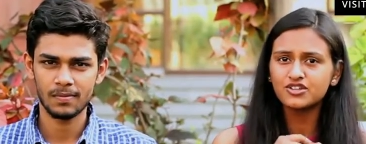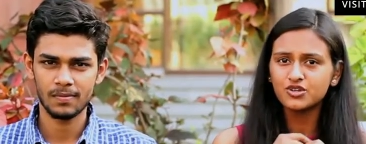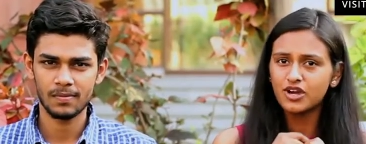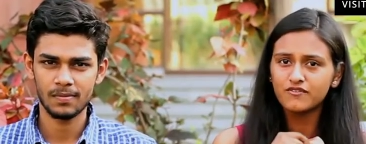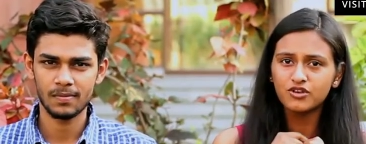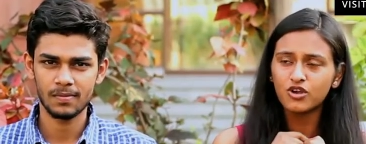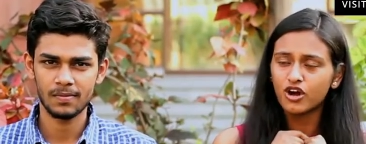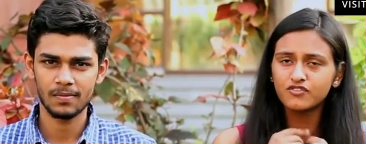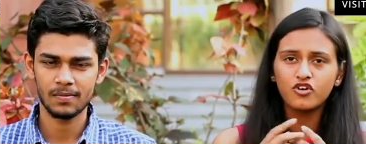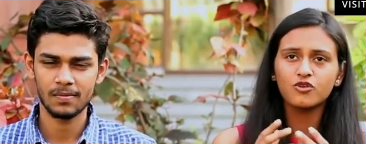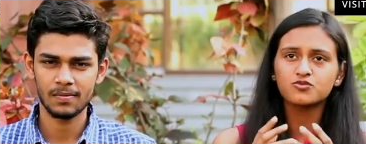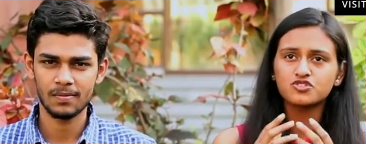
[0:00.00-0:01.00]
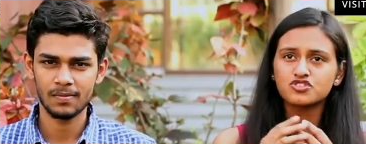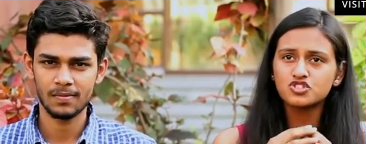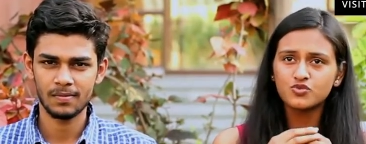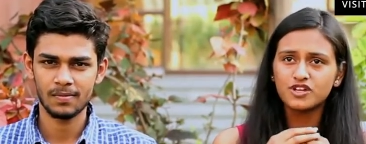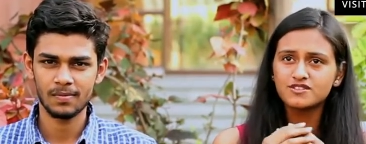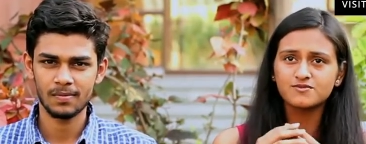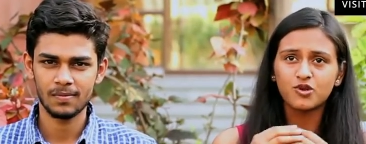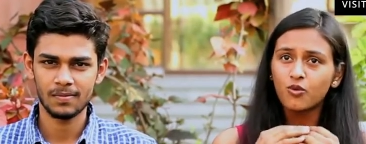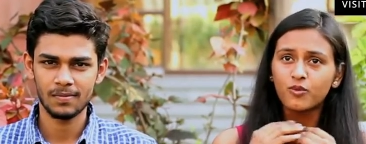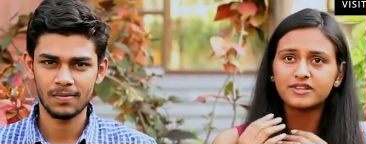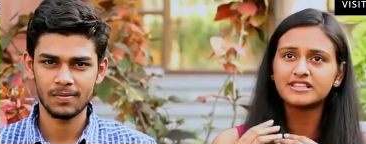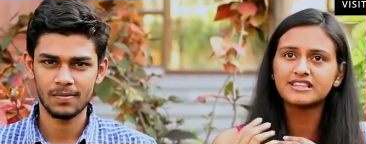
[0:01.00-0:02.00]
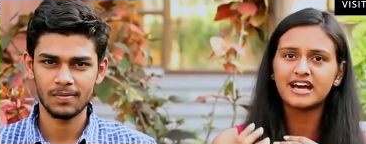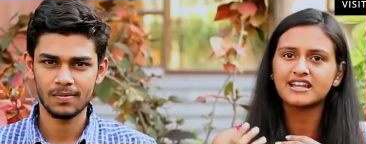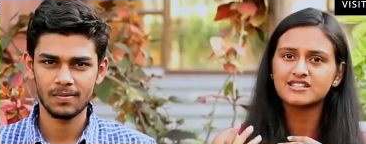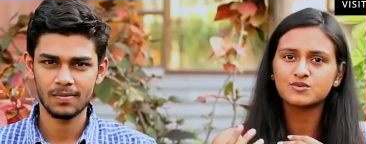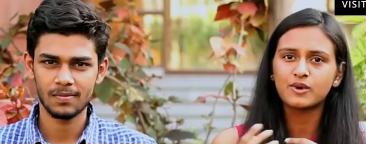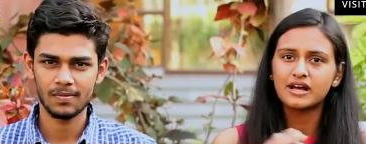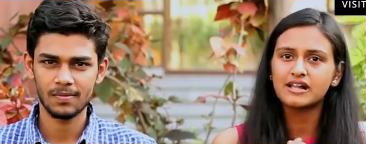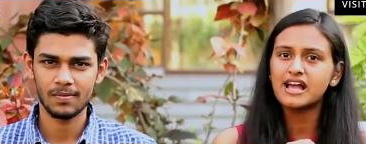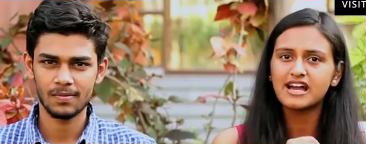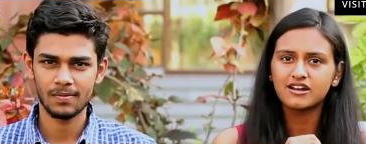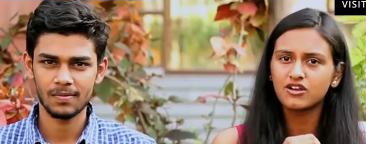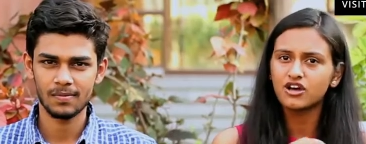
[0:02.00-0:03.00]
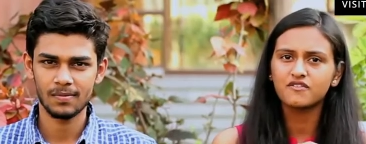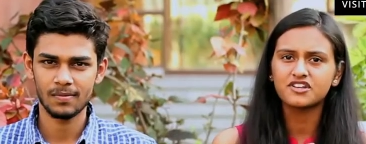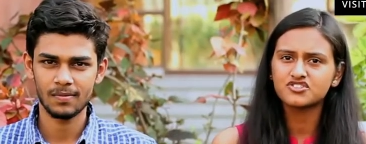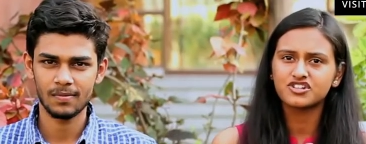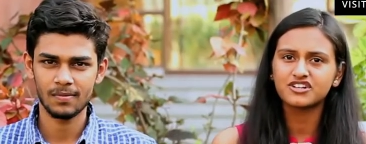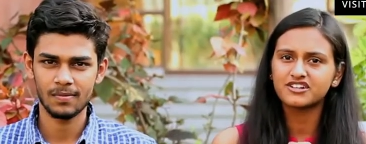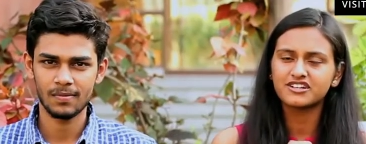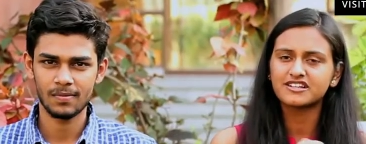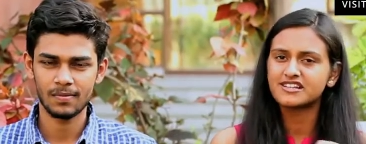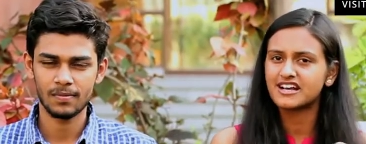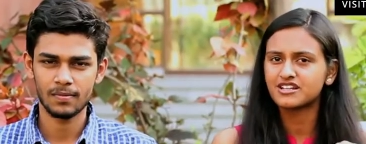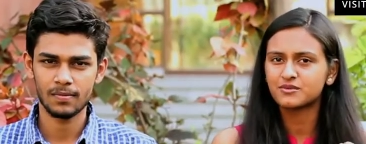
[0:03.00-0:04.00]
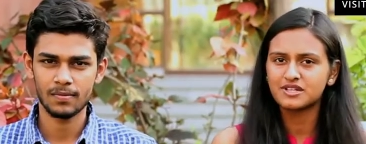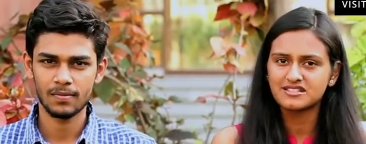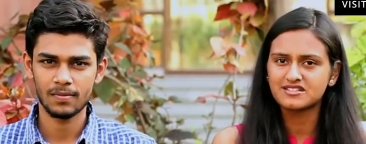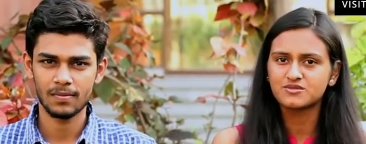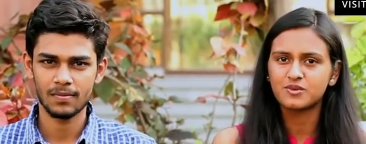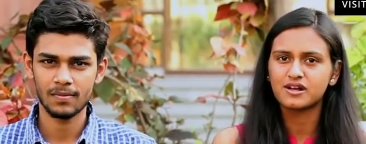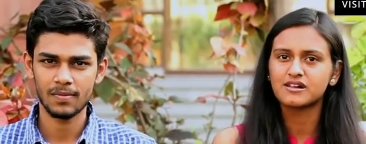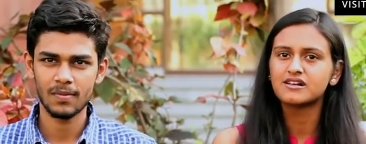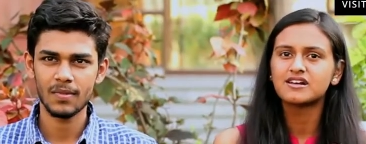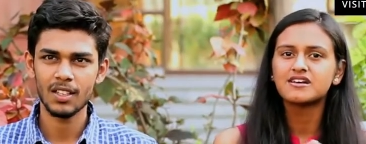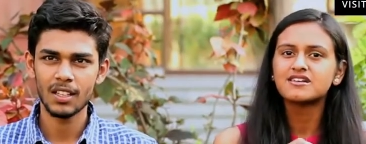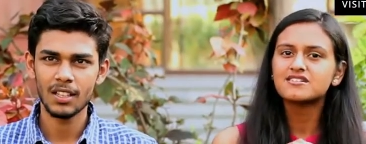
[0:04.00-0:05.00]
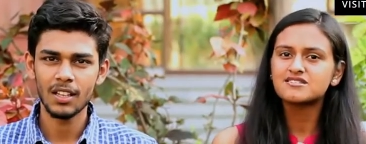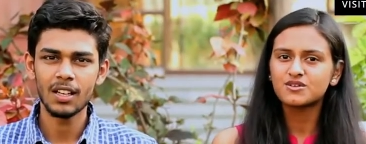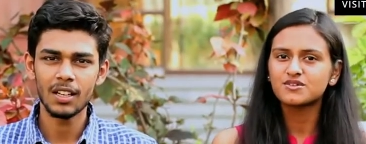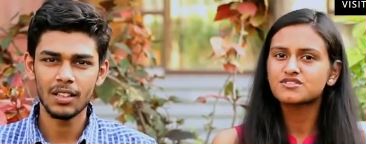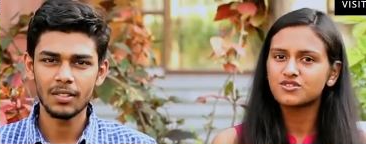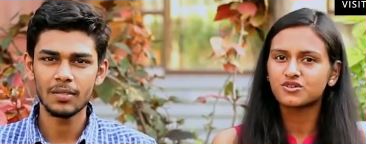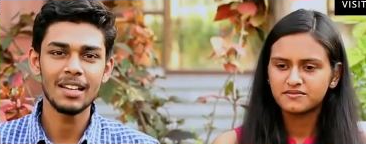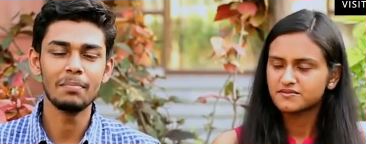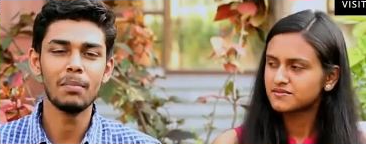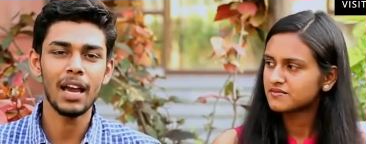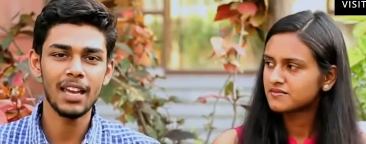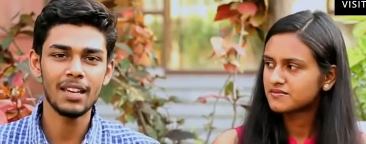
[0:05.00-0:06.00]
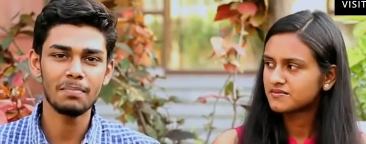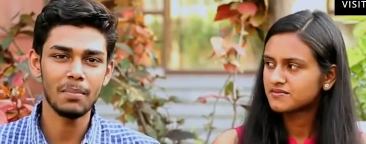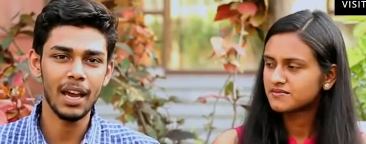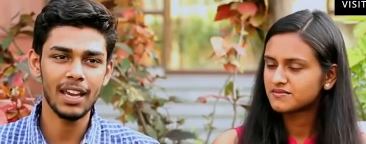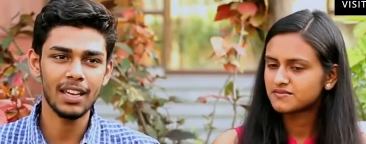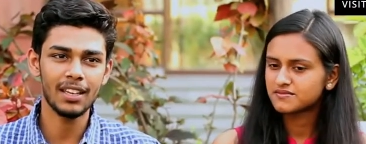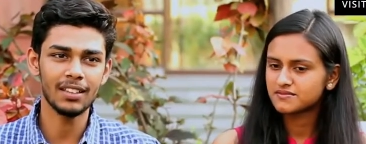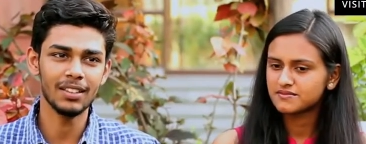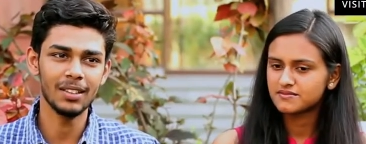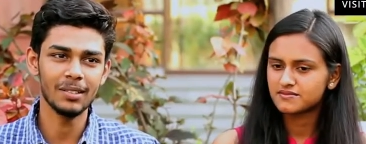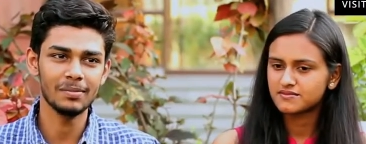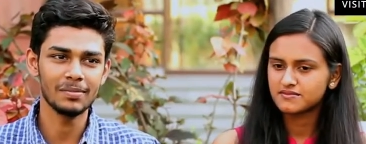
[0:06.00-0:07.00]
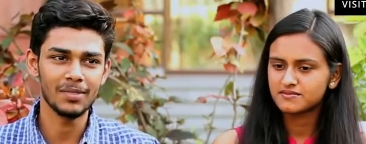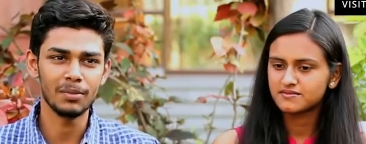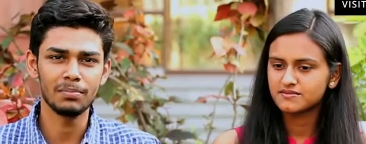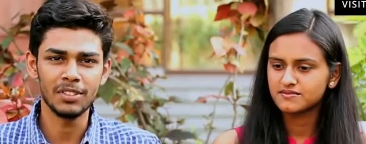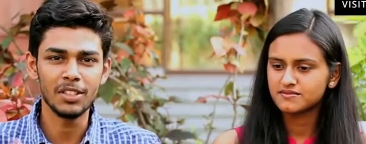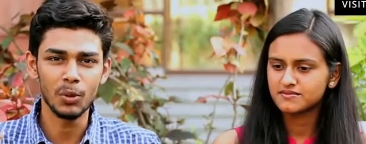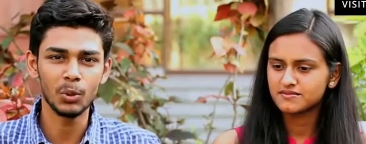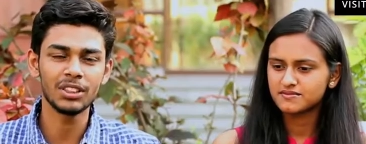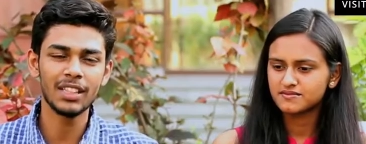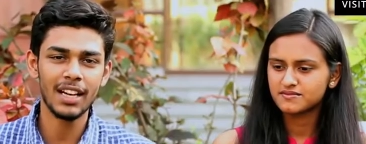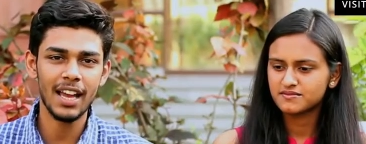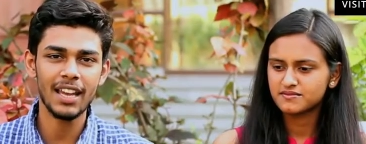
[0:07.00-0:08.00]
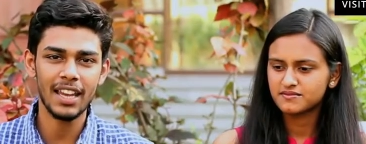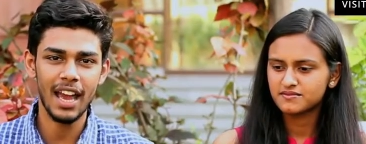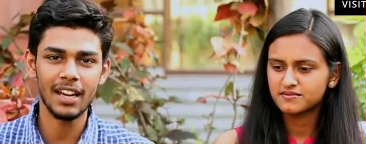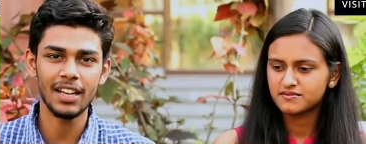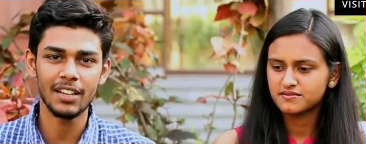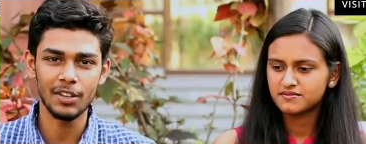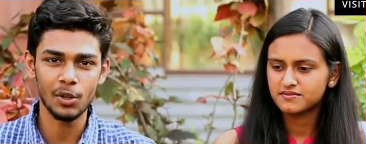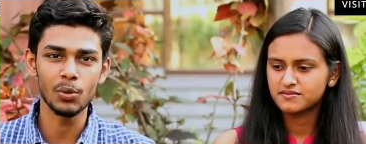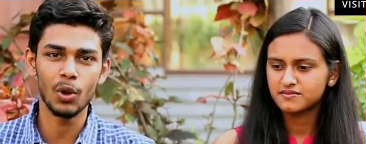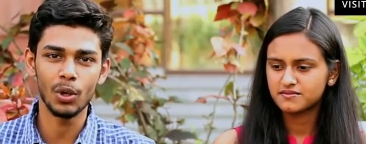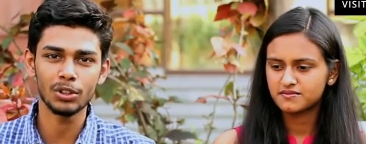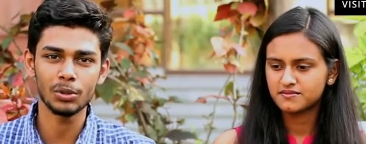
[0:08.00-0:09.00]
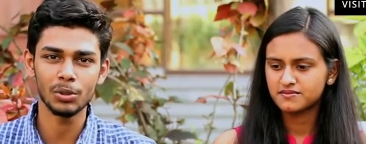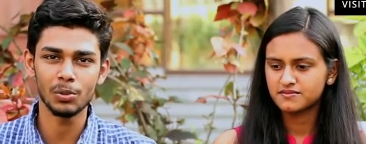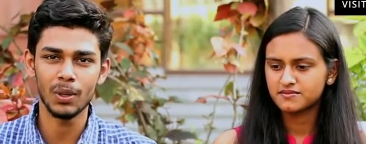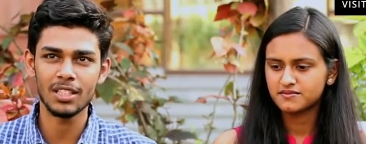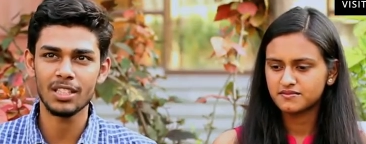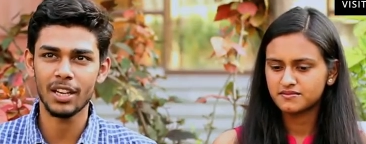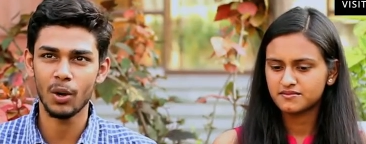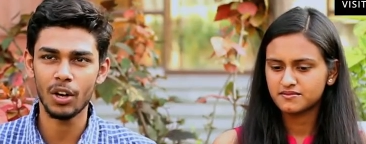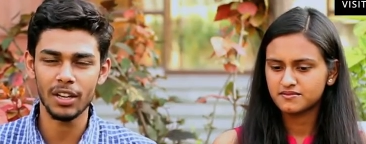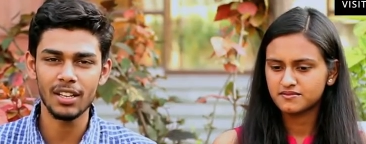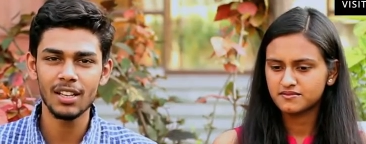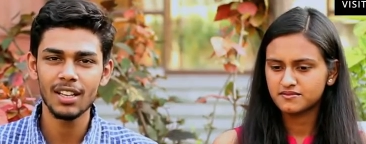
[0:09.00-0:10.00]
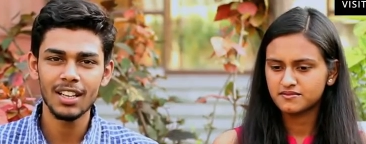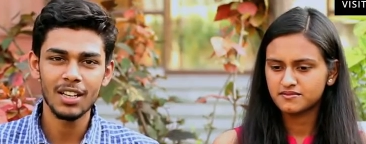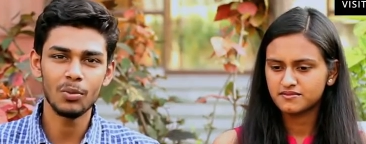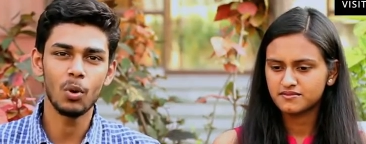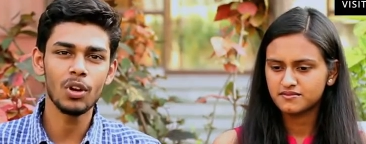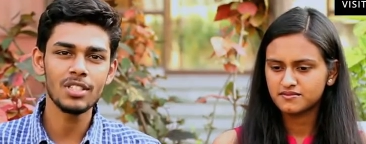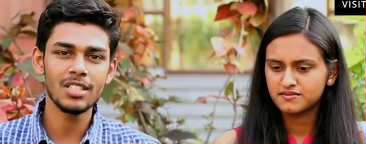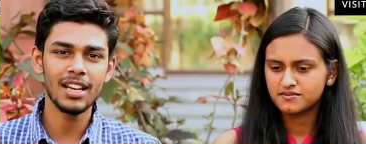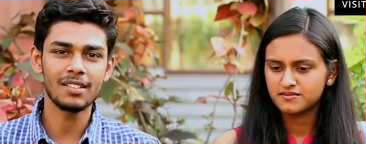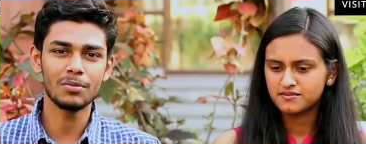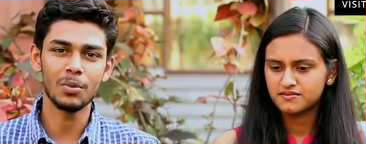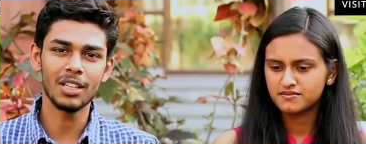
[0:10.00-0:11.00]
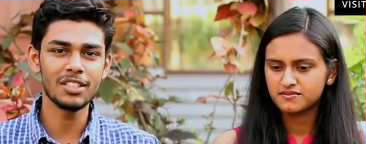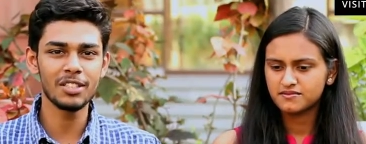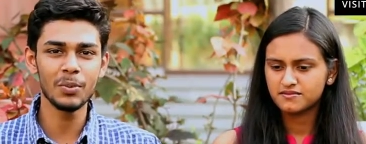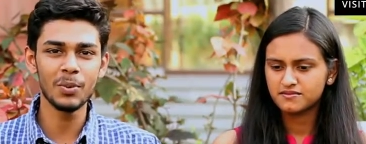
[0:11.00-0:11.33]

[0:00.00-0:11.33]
Speaker 1: you have a lot of options to explore within that as well and a lot of extracurricular activities as well. So it's good.
Speaker 2: My, my, uh, the notion that I carried to law school once I got in was that once you